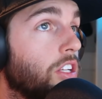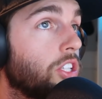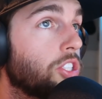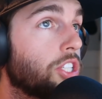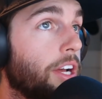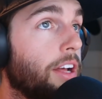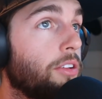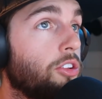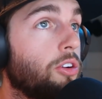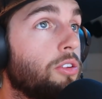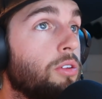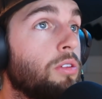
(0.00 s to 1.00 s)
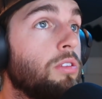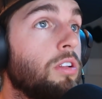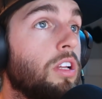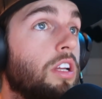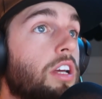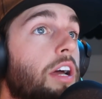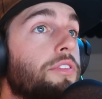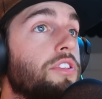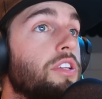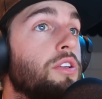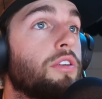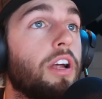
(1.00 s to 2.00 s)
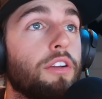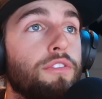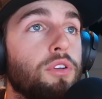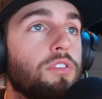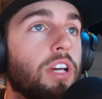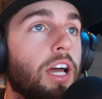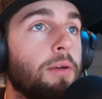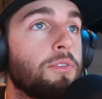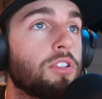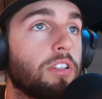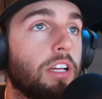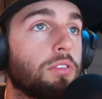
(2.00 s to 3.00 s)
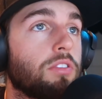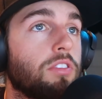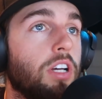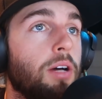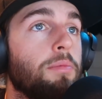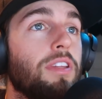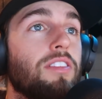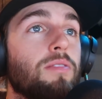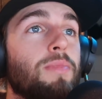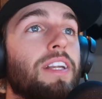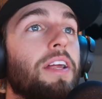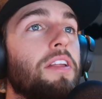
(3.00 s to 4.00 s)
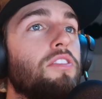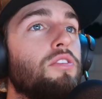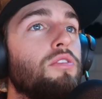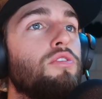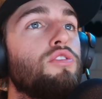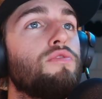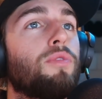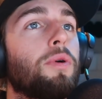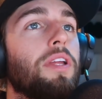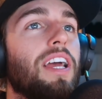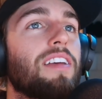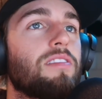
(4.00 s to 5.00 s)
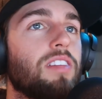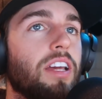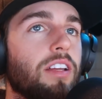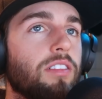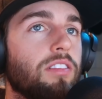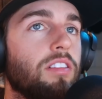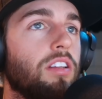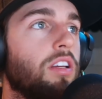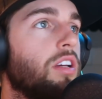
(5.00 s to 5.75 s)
Shout out local. I've seen you around a few times. That's what's up. This is my 92 240 SX.